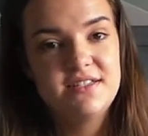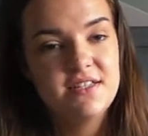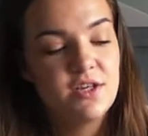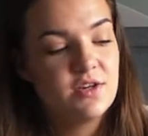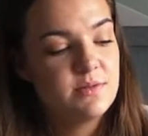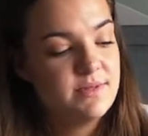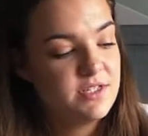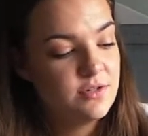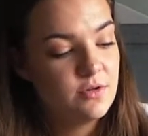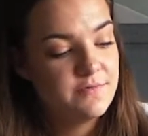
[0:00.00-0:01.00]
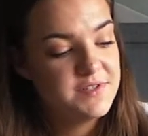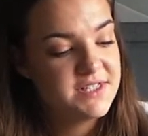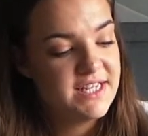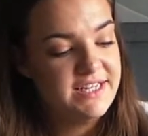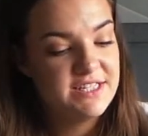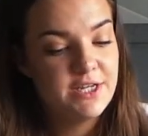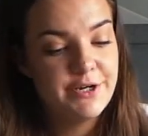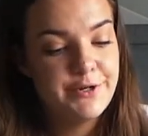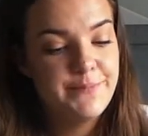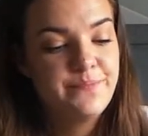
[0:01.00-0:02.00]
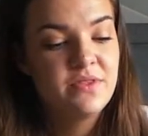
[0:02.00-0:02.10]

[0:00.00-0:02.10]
the hospital obviously, so